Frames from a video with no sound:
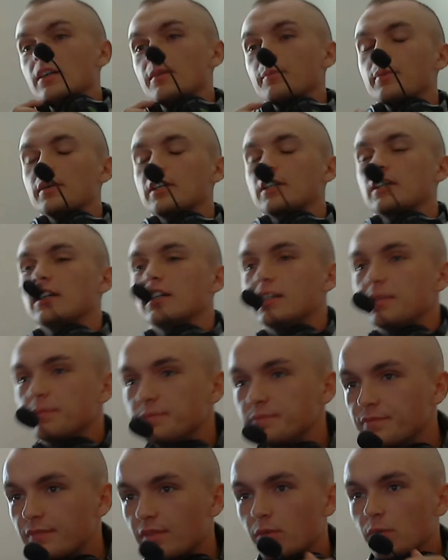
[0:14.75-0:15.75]
But, uh,
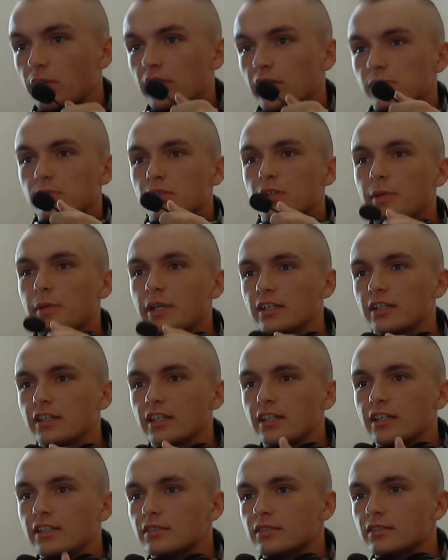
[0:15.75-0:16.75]
well, I guess we're going to make it
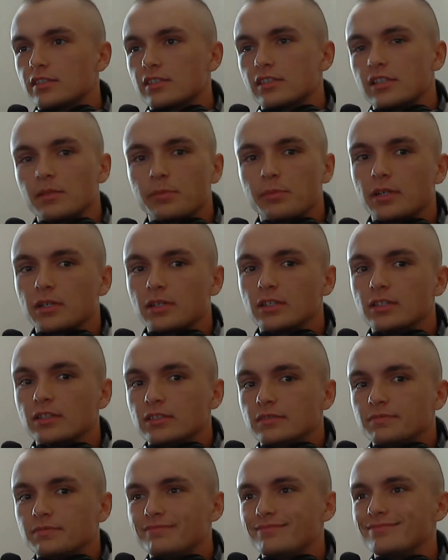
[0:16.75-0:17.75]
again, this time better.
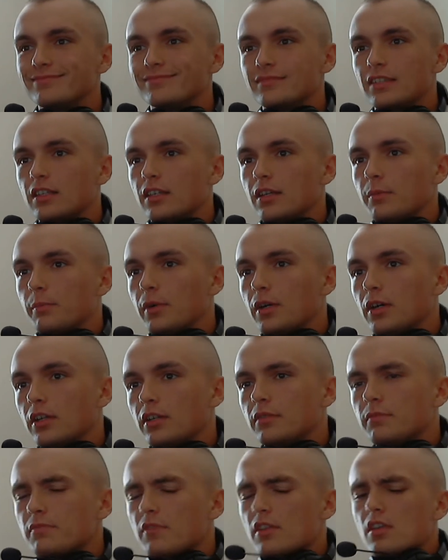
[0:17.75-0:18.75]
But,
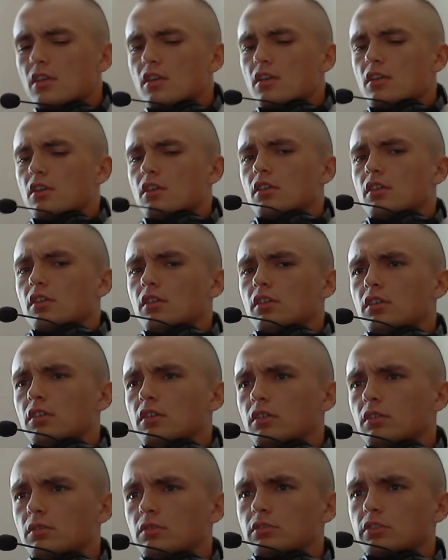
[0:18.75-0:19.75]

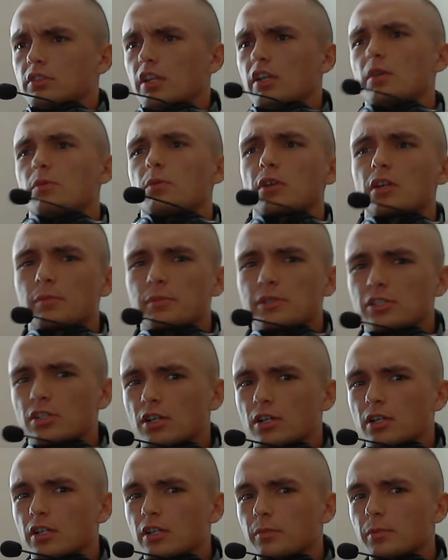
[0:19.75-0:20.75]
today we're going to be
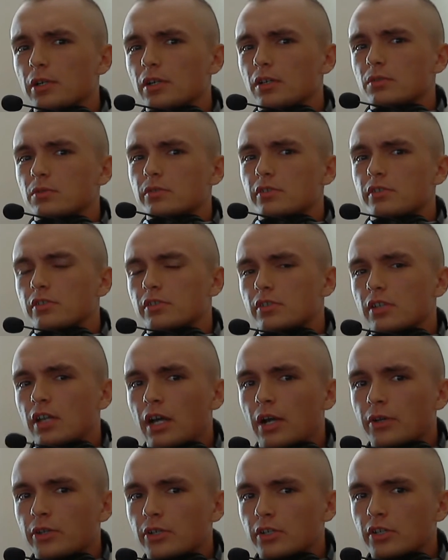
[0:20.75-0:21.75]
talking about
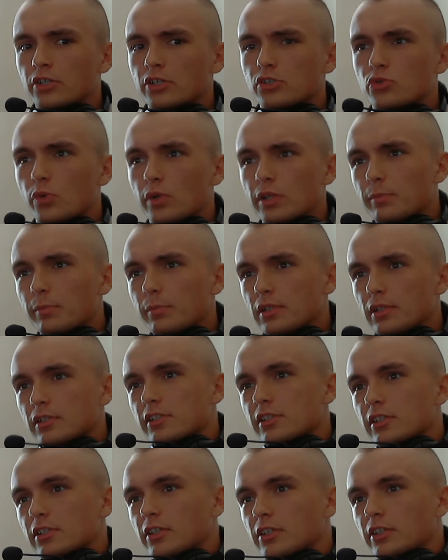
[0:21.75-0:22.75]
how you're going to join the
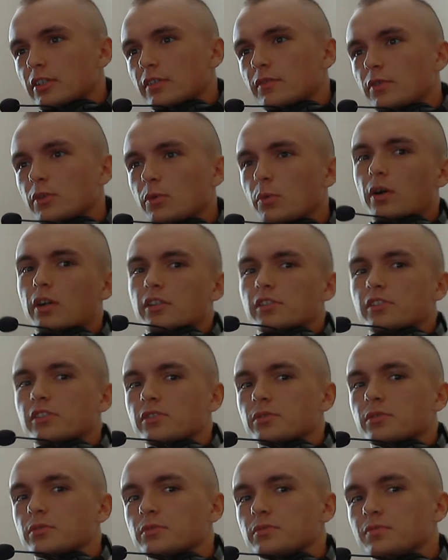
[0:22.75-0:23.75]
military if you wanted
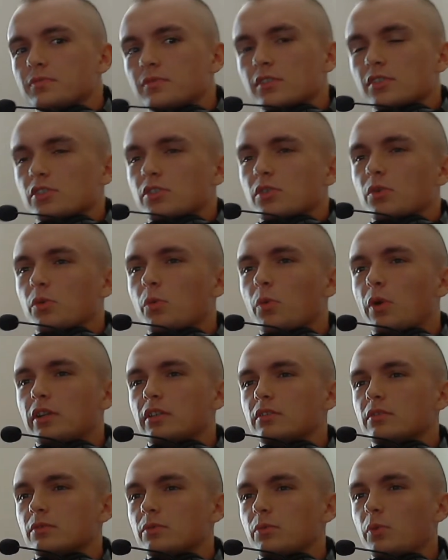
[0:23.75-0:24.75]
to. So, what,
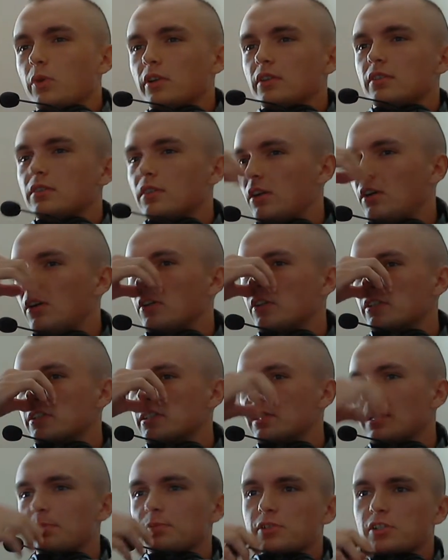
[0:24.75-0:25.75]
what all the
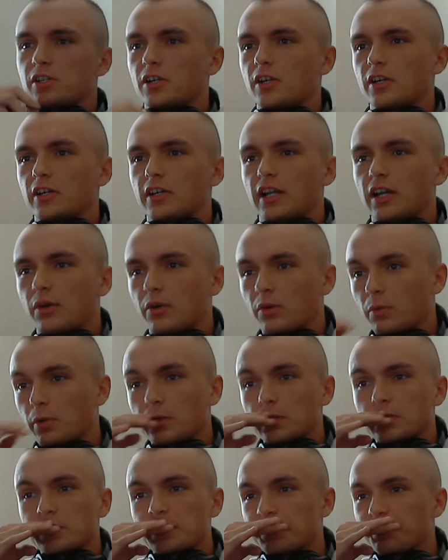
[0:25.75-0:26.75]
steps are and how it
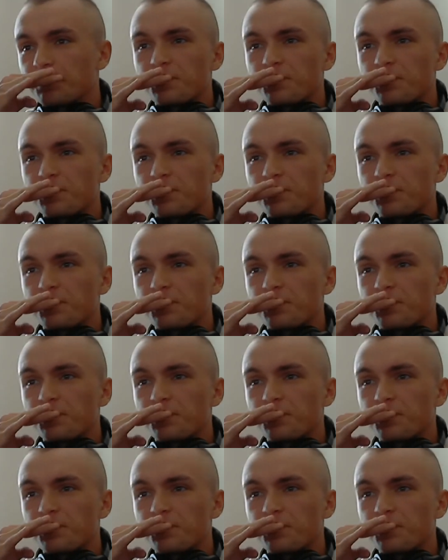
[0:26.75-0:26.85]
works.